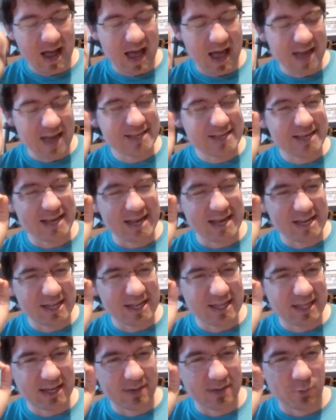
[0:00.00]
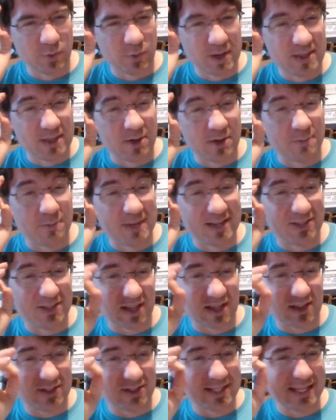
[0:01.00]
I can't think of a way that would make
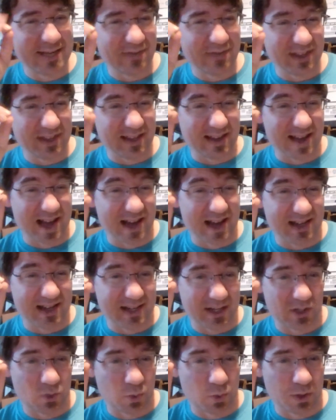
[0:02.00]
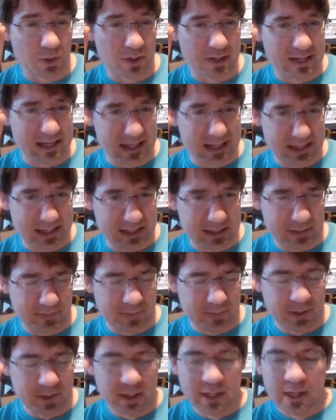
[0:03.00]
sense given the context we're in.
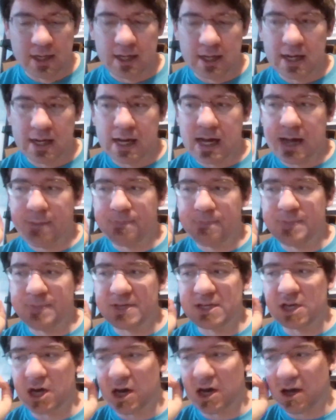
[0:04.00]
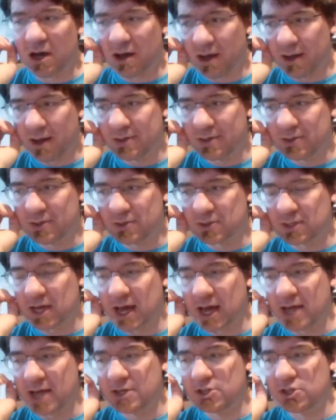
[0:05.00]
Because
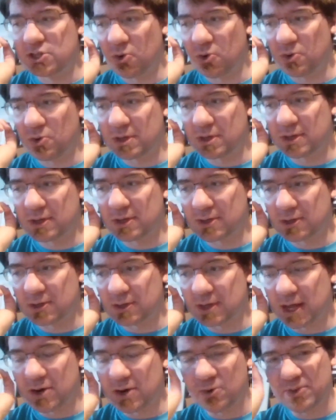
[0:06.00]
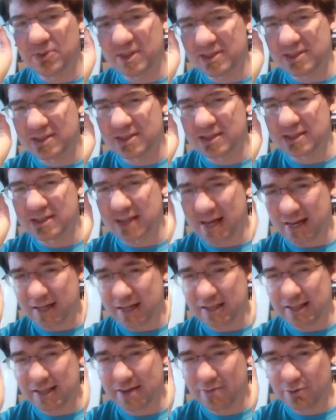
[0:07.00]
I don't think the
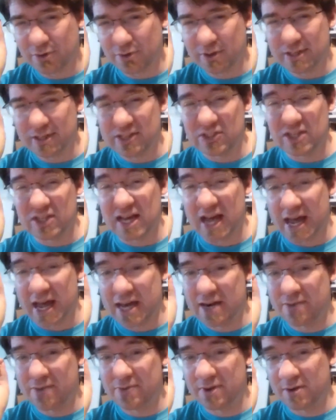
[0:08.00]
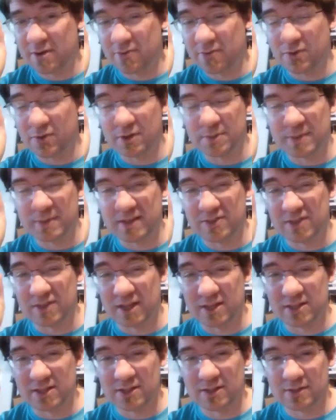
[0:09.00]
tech level is high enough here for it to make
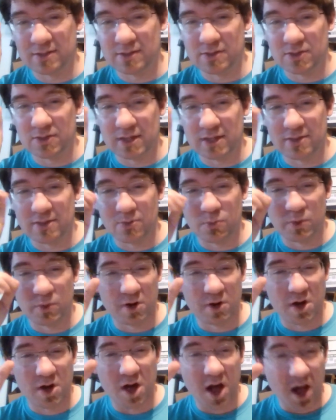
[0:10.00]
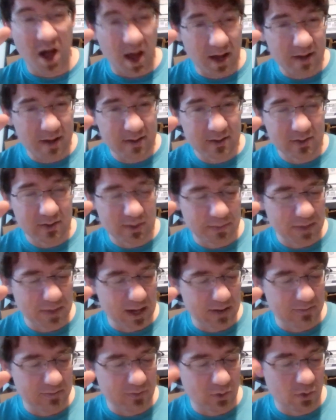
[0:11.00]
sense to say that we're on some
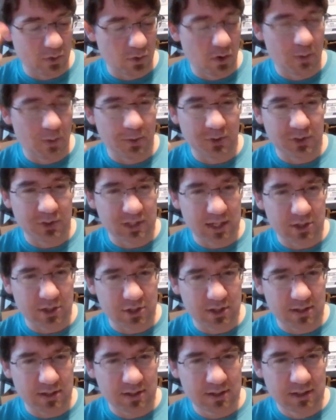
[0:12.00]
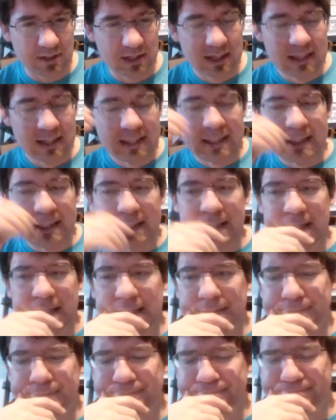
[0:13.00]
kind of orbital station.
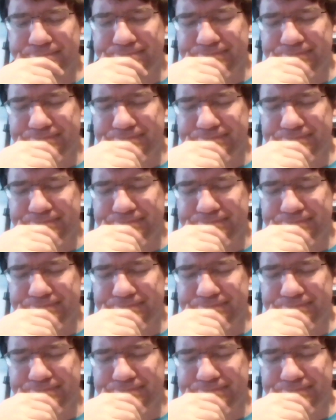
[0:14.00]
Um,